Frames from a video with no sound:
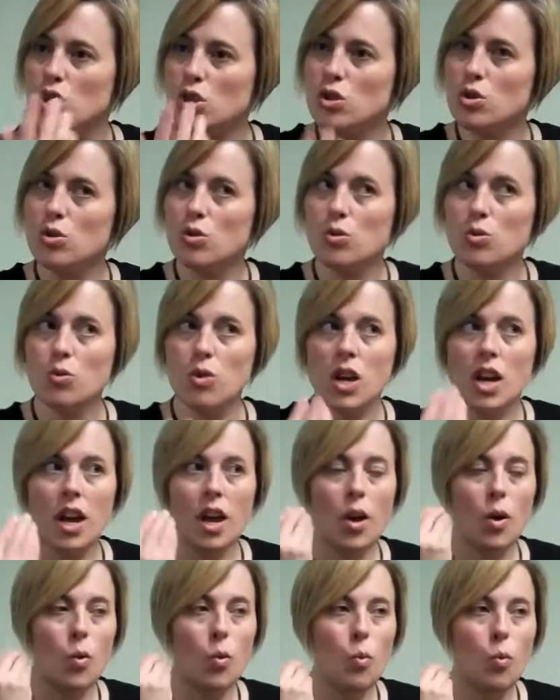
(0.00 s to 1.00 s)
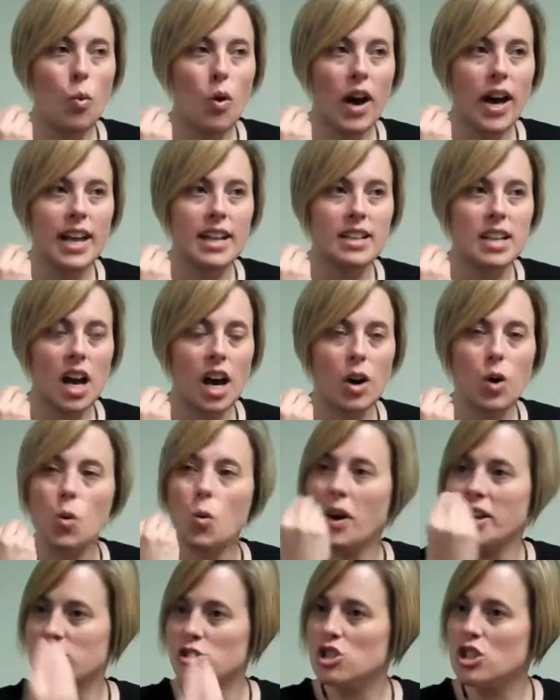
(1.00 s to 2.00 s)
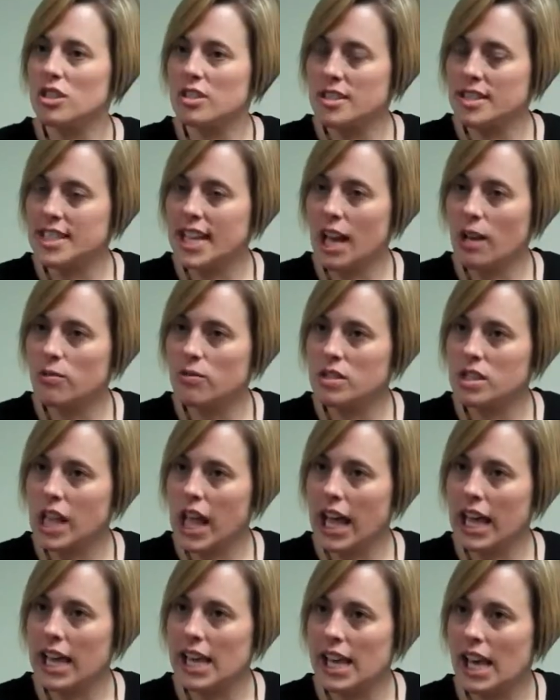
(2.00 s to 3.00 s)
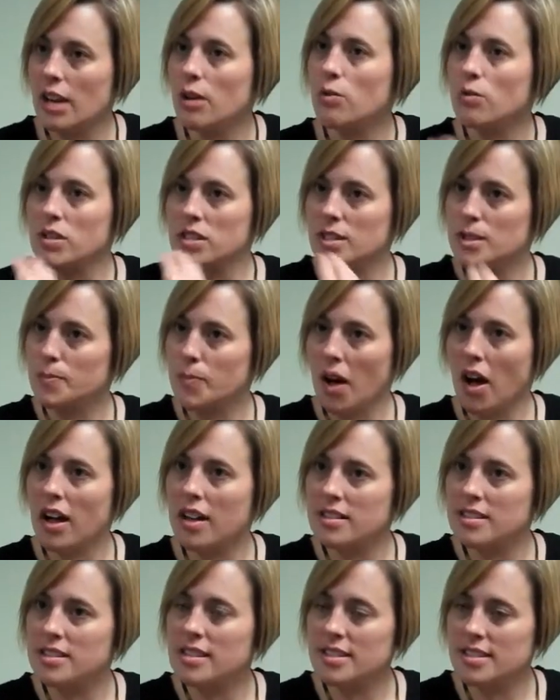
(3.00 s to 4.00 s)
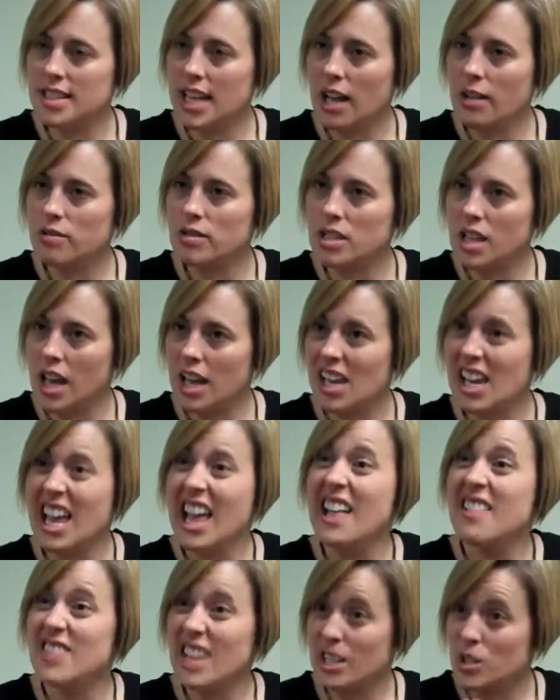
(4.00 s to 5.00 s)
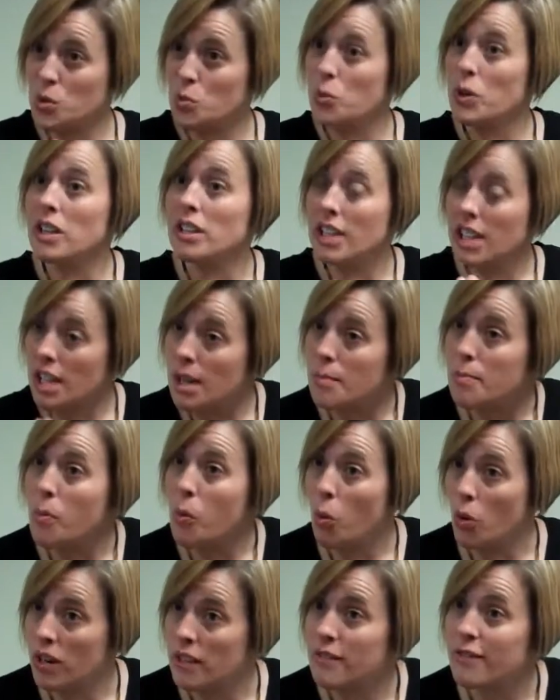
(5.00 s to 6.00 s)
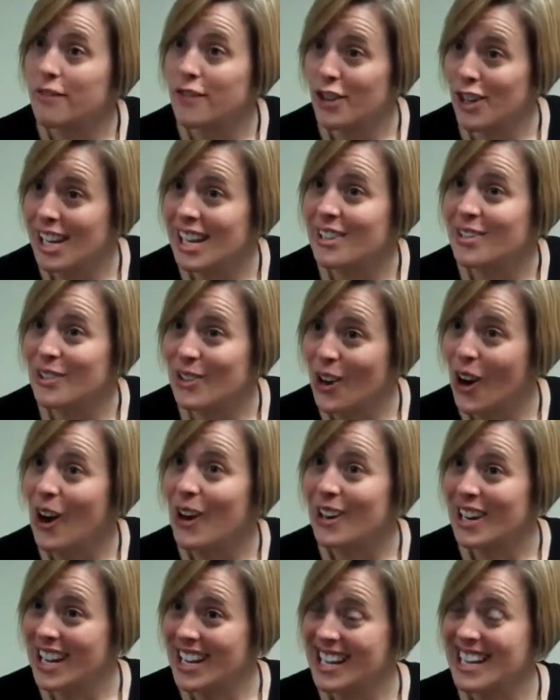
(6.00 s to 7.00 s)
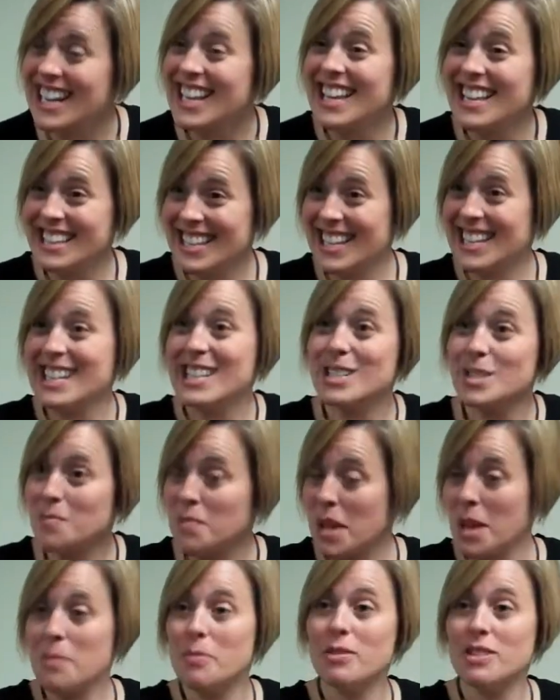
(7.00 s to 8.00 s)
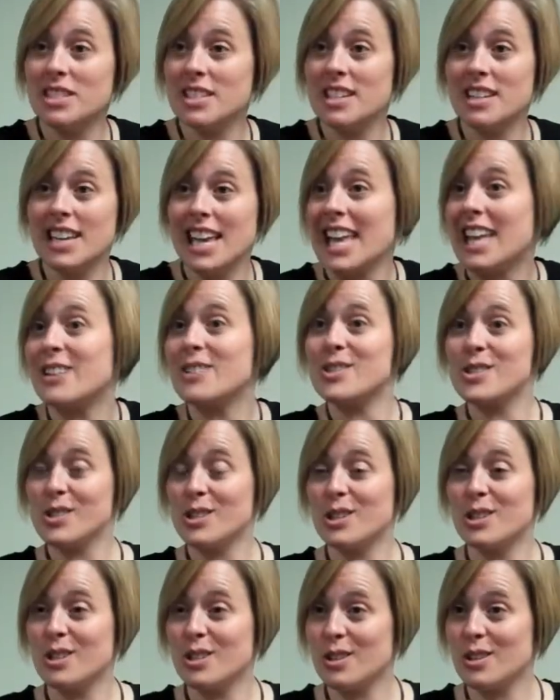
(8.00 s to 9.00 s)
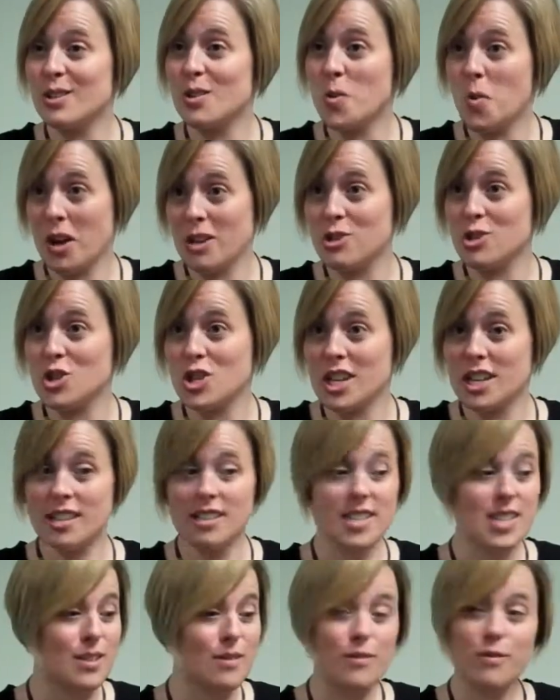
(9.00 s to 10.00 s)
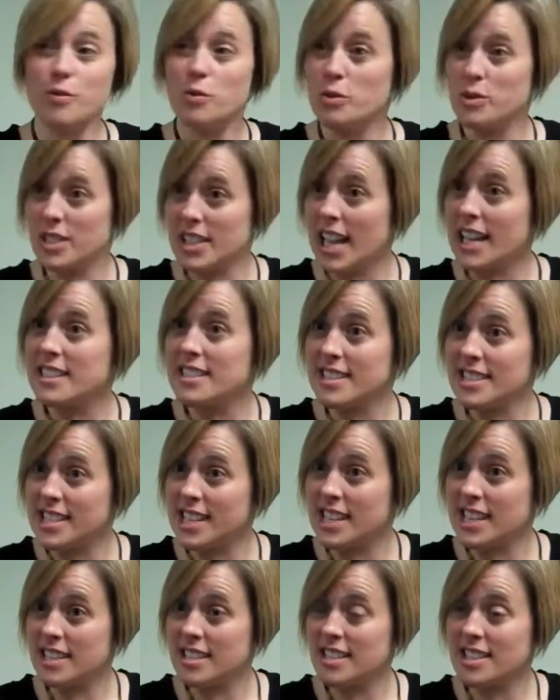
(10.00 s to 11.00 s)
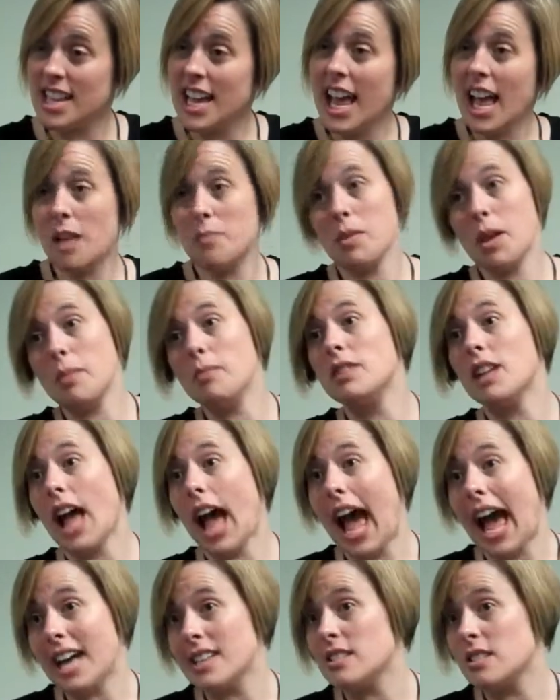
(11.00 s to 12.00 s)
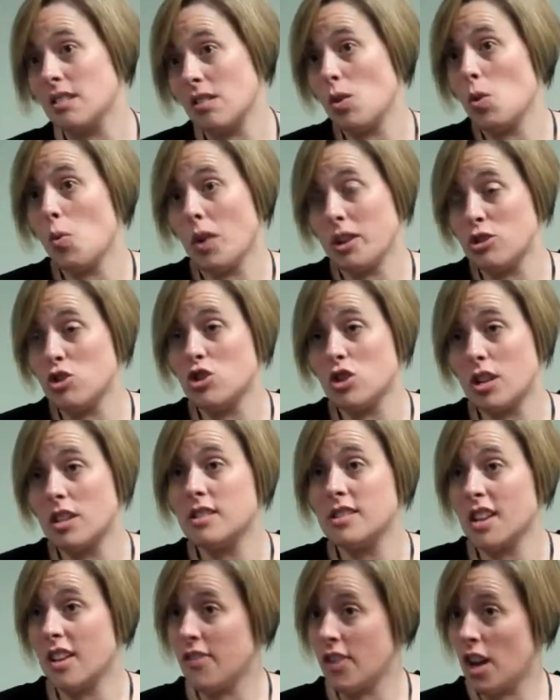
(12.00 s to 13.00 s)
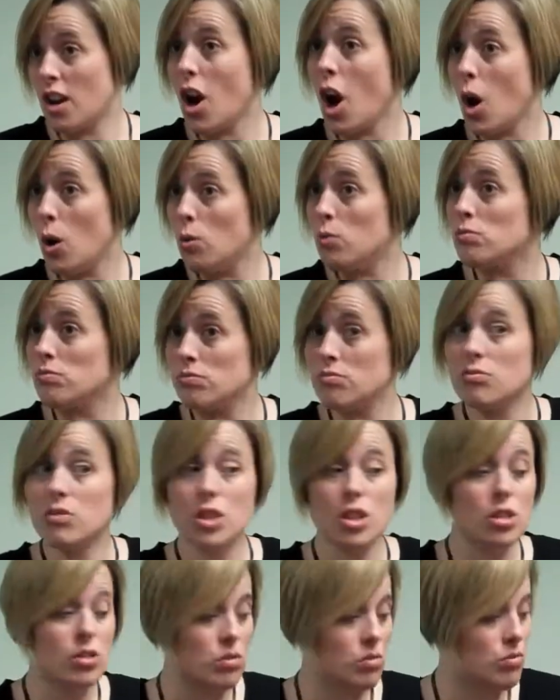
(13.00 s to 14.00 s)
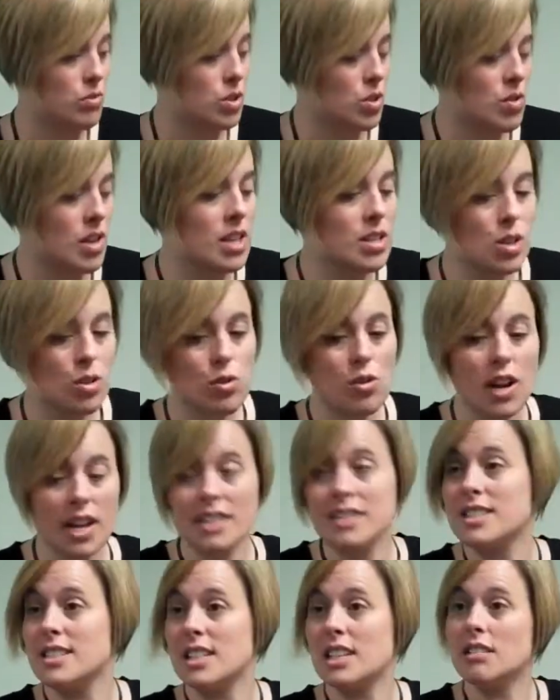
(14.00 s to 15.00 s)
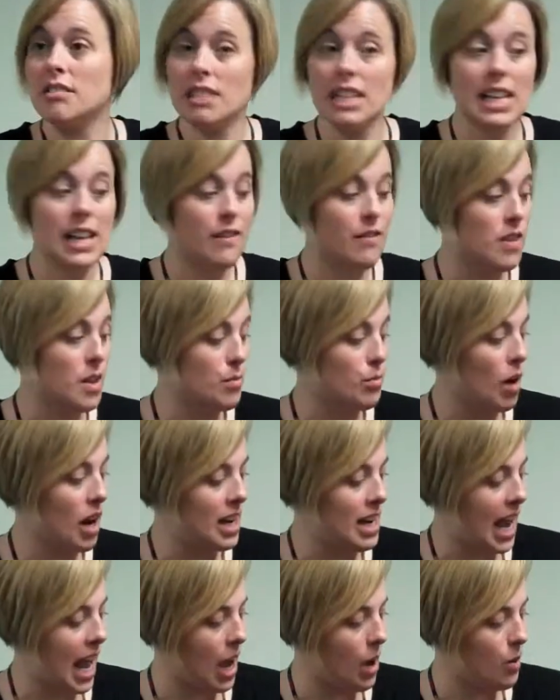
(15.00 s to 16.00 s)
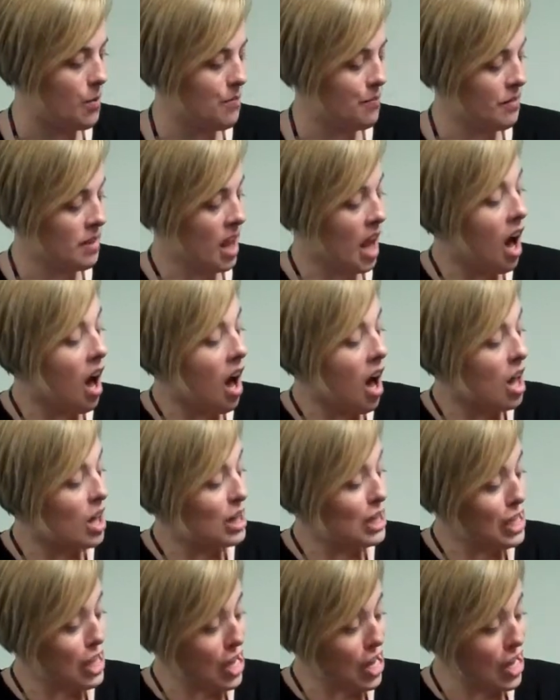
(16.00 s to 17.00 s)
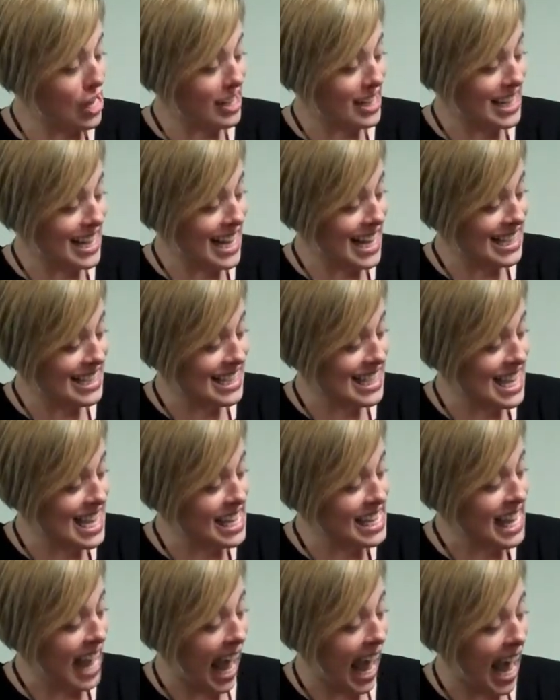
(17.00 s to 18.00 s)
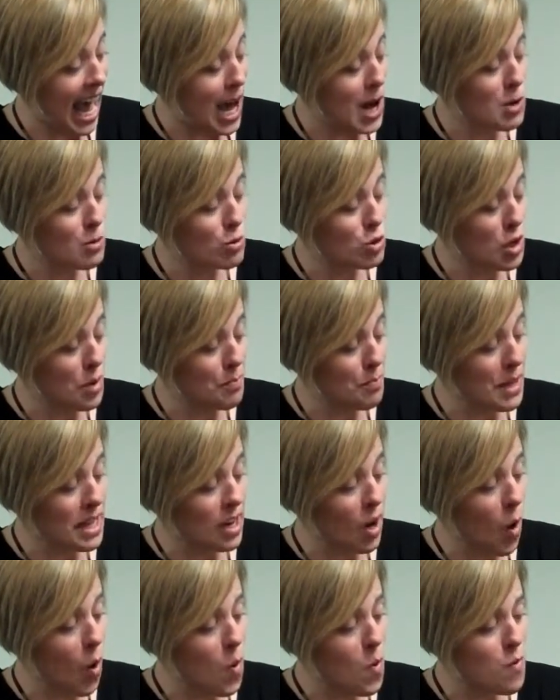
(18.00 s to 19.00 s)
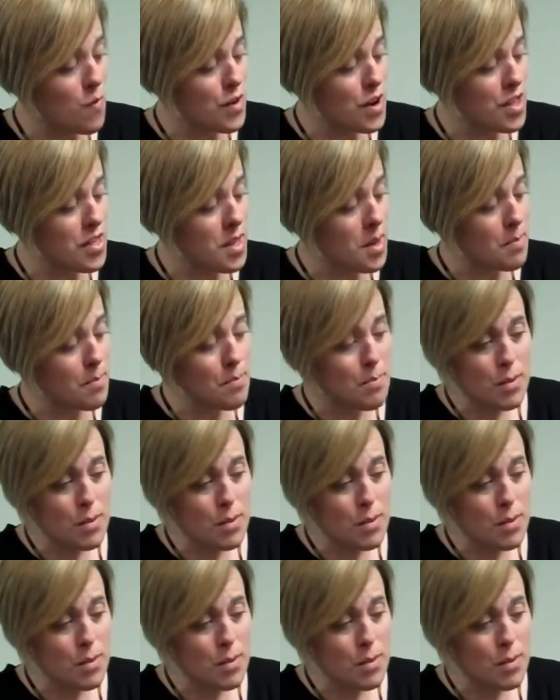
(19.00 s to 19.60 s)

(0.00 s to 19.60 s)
to what a question sounds like and a response sounds like. That's really important for kindergarten. They need to be able to answer questions in full sentences and be able to ask questions on their own too. So that's a great skill to give them right now. Look, it's the cow jumping over the